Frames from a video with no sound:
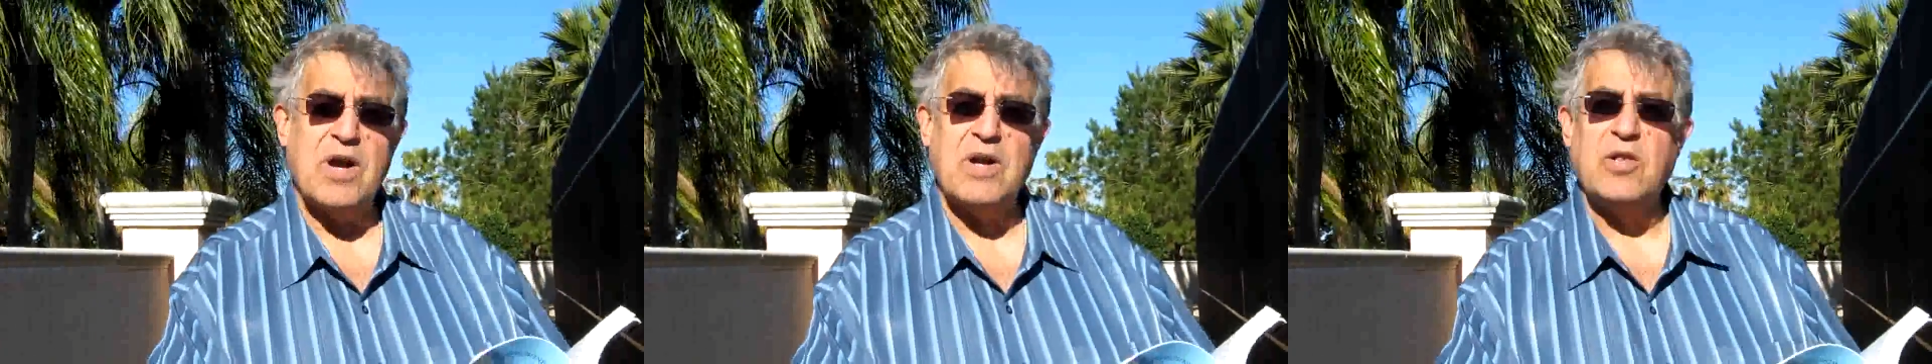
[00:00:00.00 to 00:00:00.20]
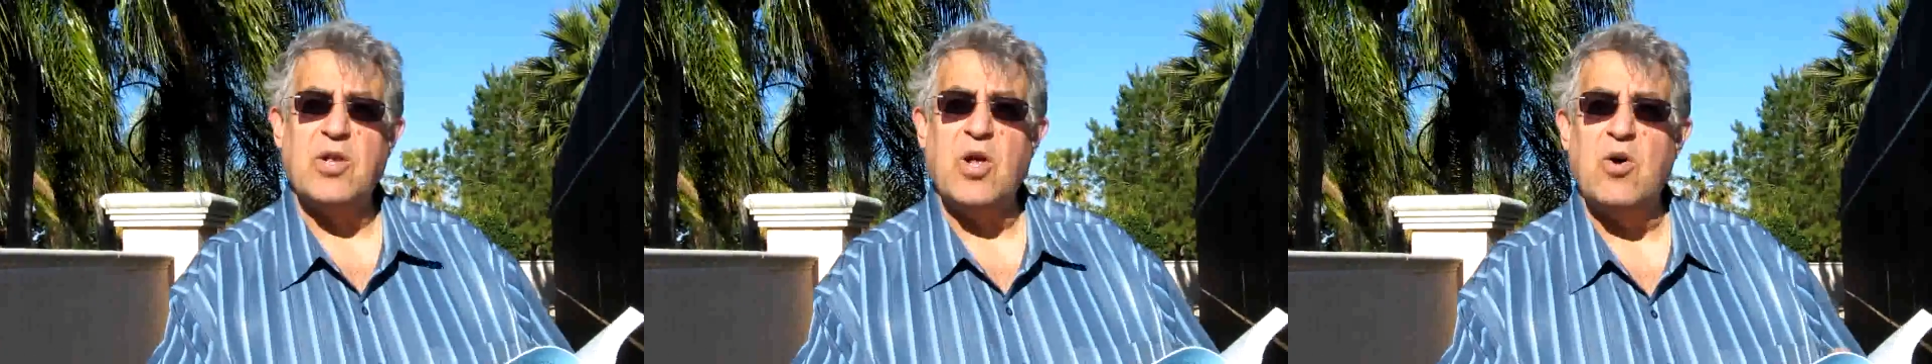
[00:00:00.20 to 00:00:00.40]

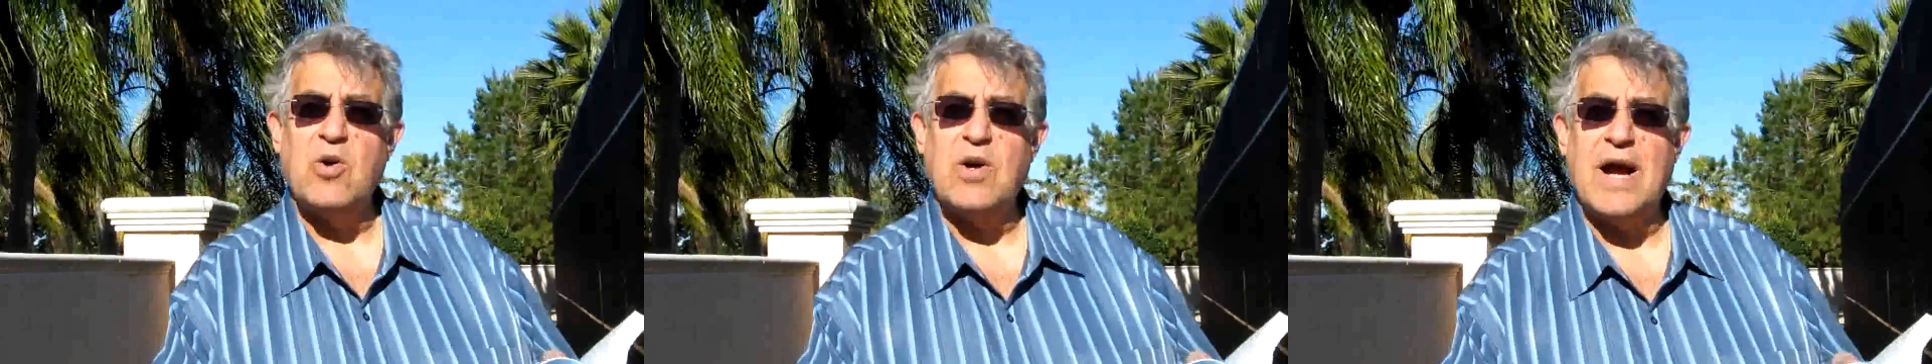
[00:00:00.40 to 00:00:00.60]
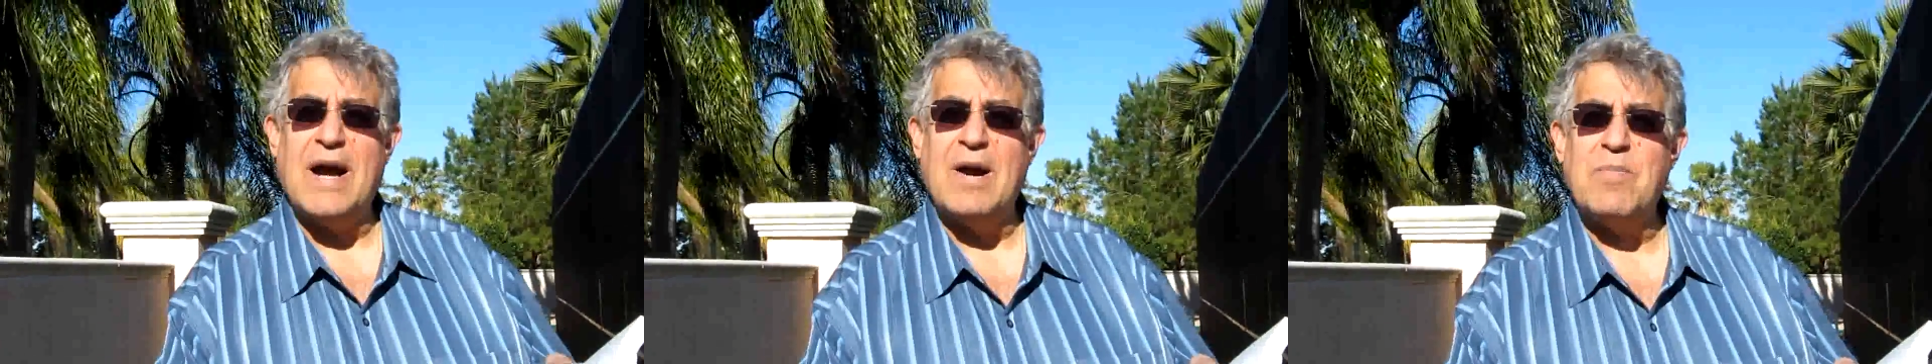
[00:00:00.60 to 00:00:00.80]
on low
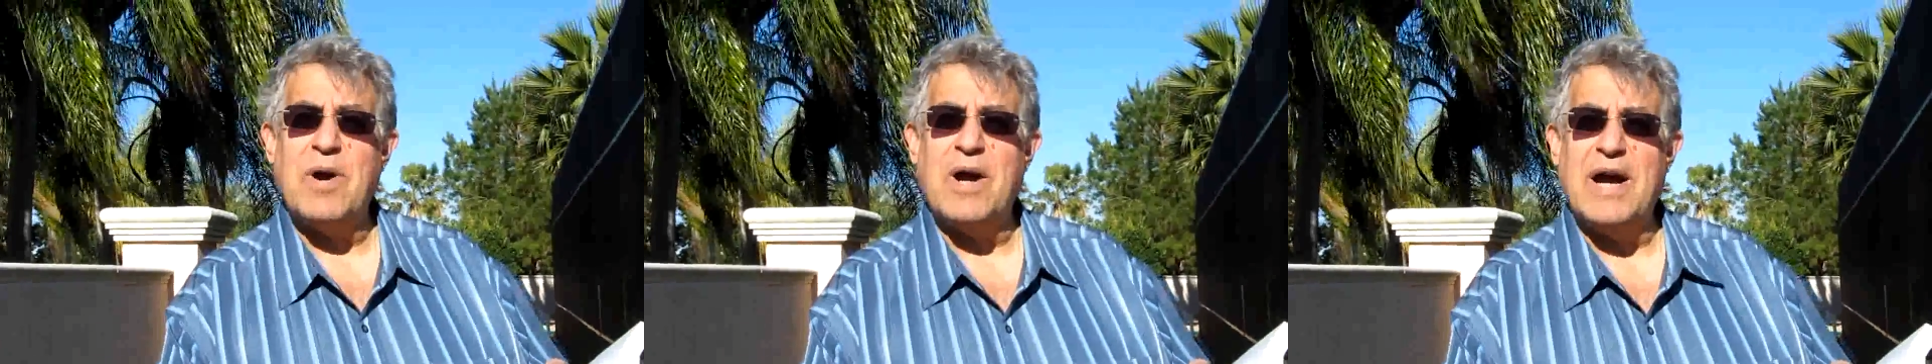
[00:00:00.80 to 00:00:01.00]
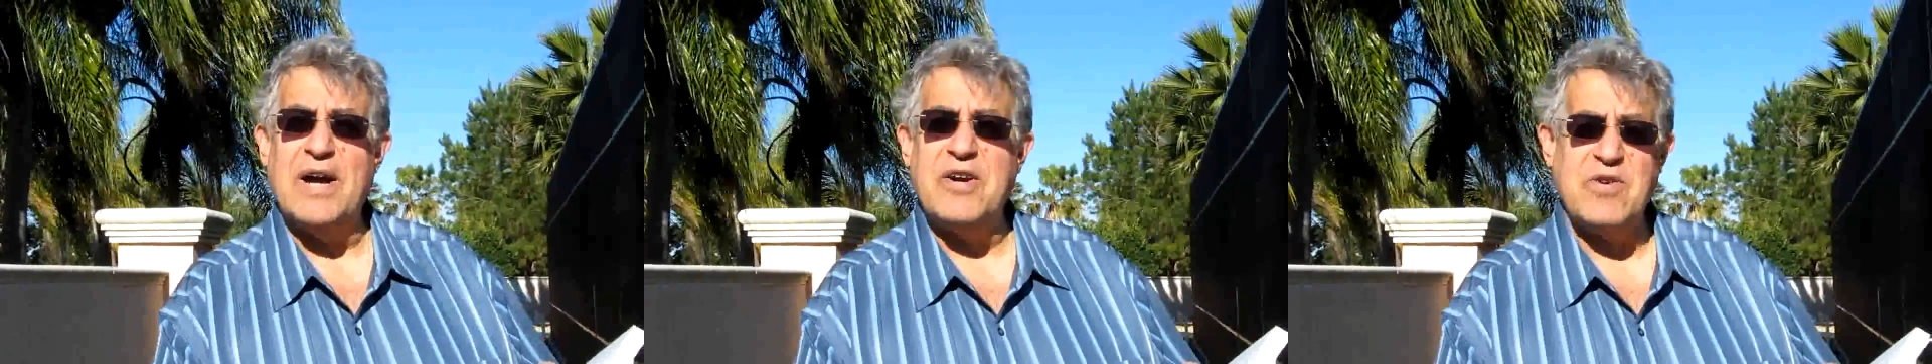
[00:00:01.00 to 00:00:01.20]

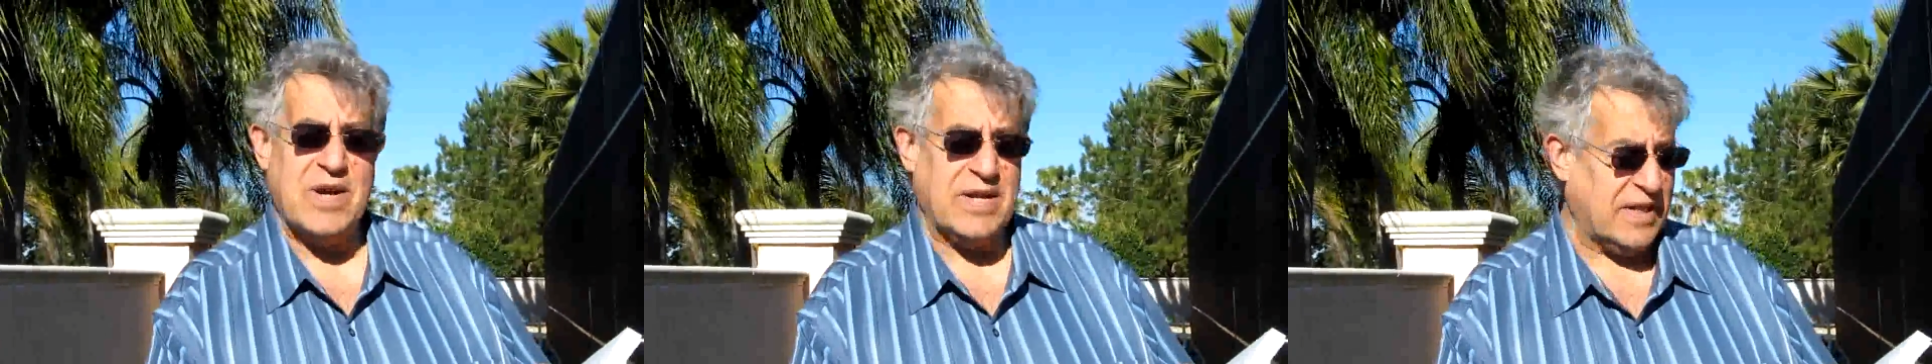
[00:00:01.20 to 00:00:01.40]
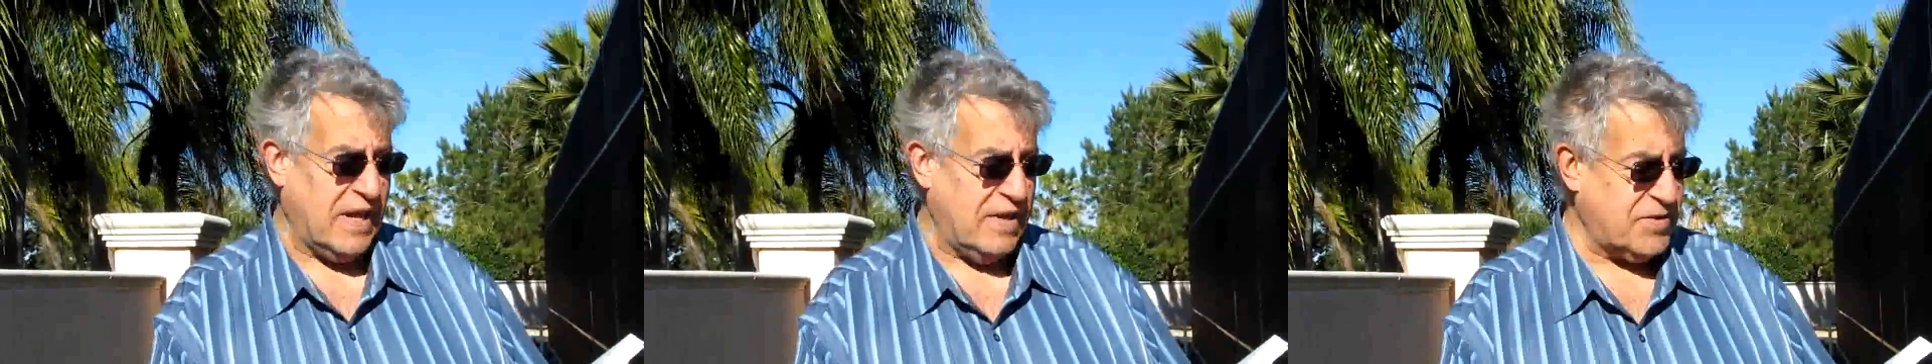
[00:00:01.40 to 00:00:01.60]

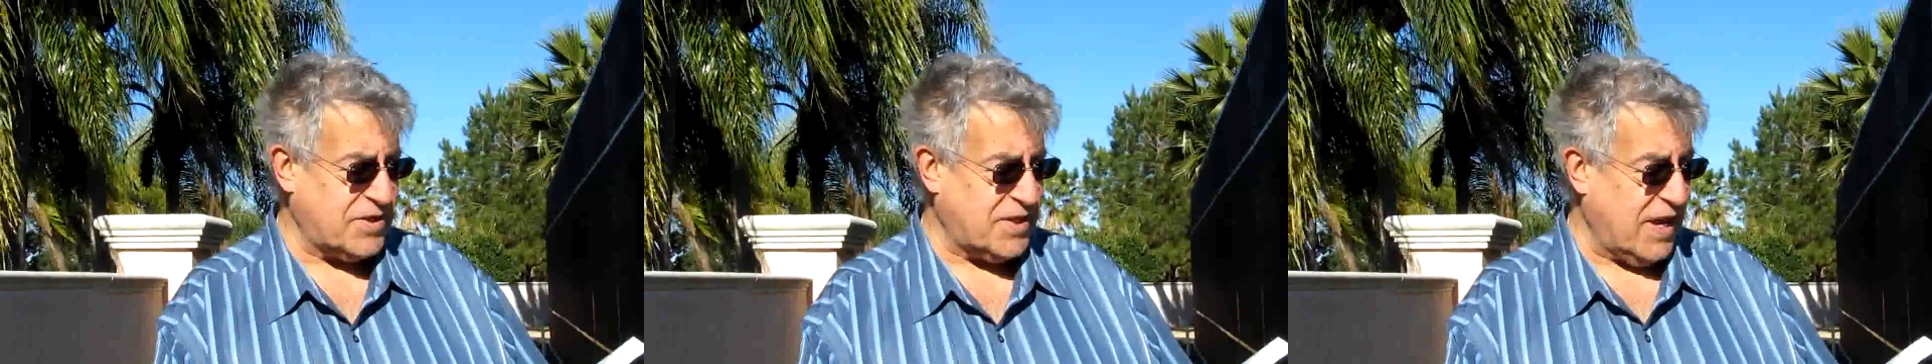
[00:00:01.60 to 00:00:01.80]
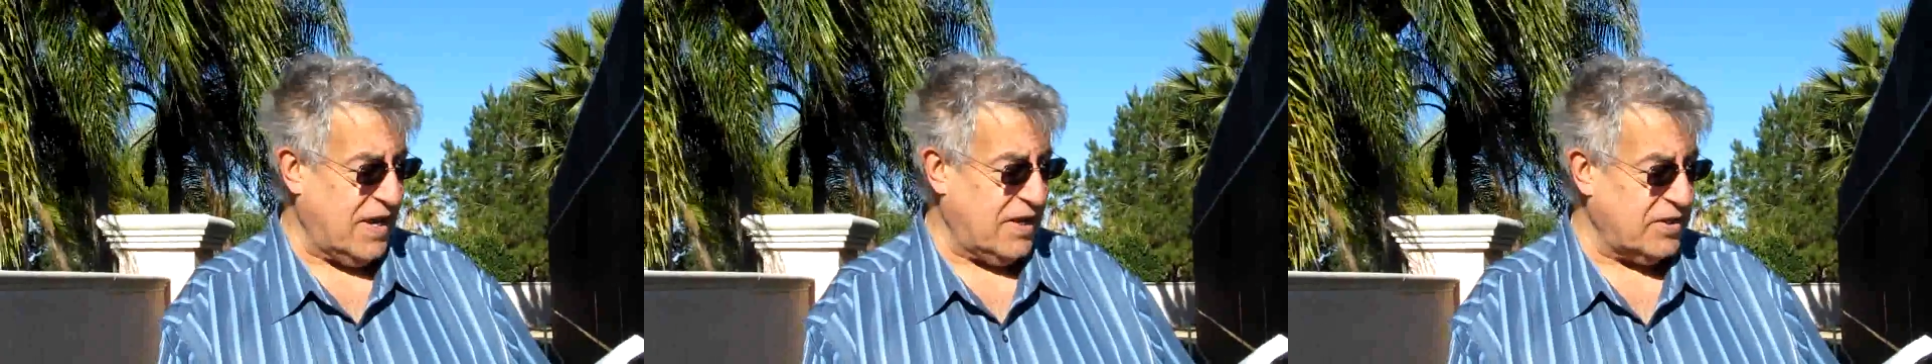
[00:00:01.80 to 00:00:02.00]
carbohydrate
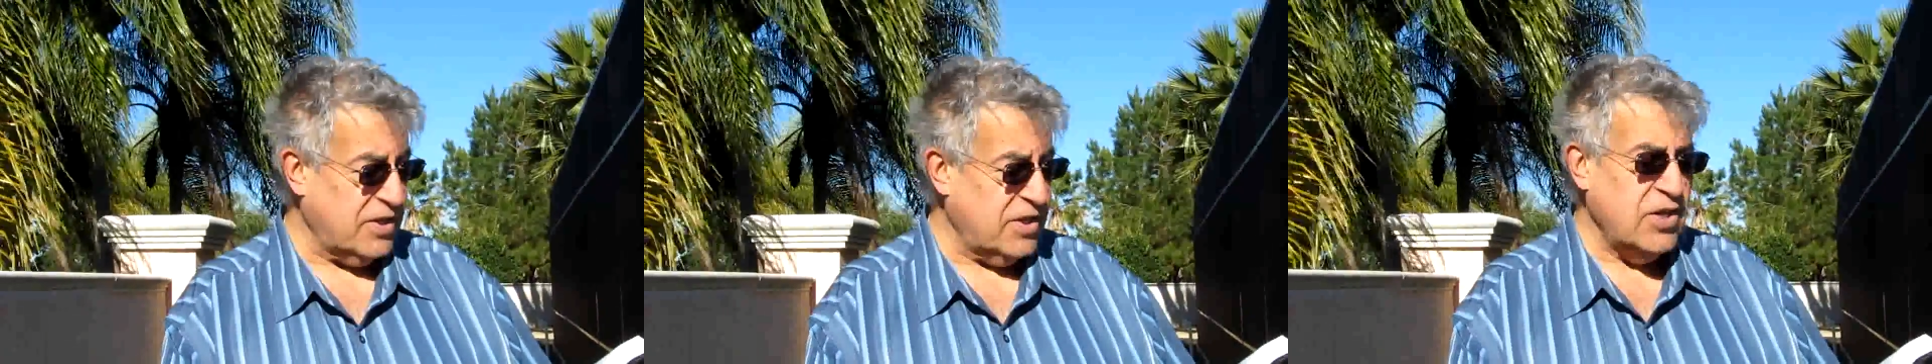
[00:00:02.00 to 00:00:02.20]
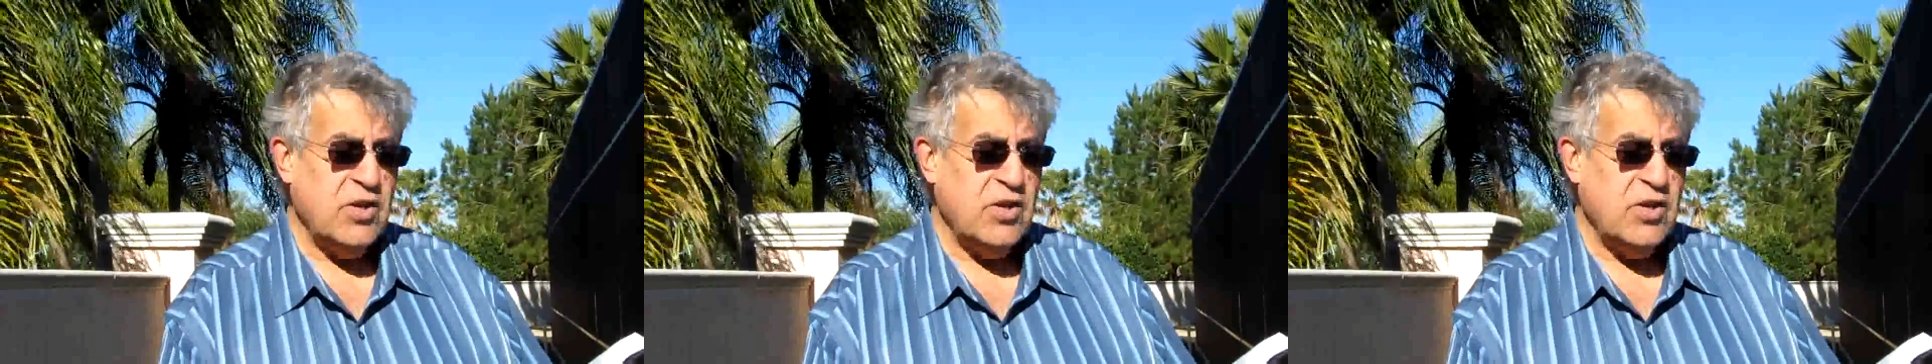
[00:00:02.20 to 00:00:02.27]
lifestyle,